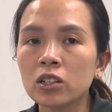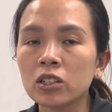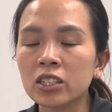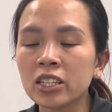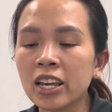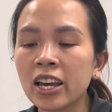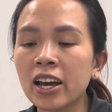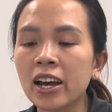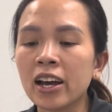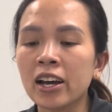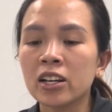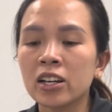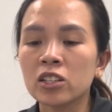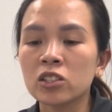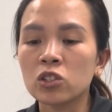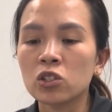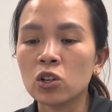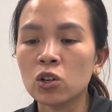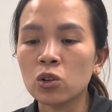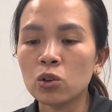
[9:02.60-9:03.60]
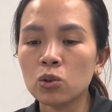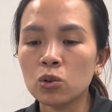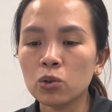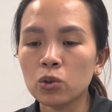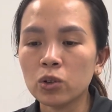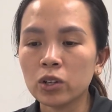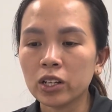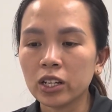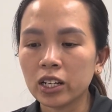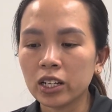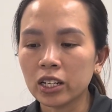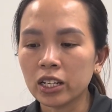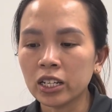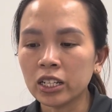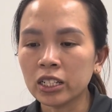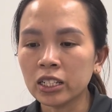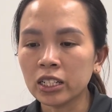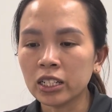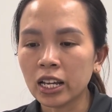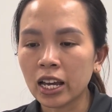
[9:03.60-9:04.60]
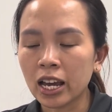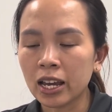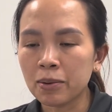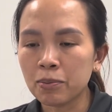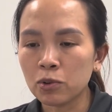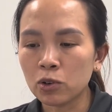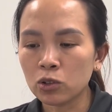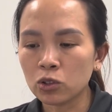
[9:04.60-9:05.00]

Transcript: Yeah. So in able